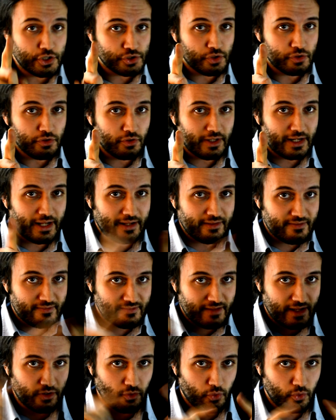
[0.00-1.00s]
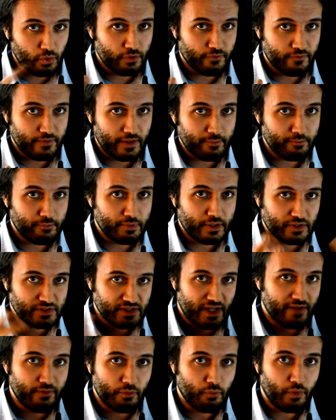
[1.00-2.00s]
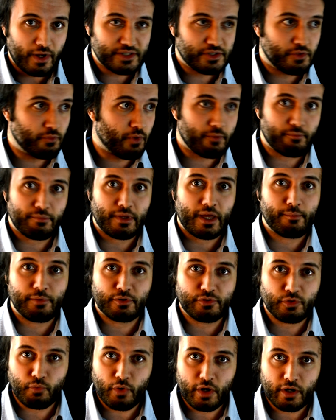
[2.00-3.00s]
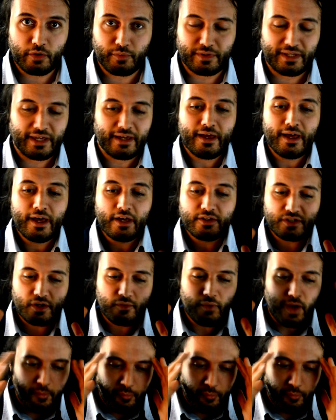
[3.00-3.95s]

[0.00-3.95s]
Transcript: sure you can understand all of them, because otherwise you won't be able to work with it. So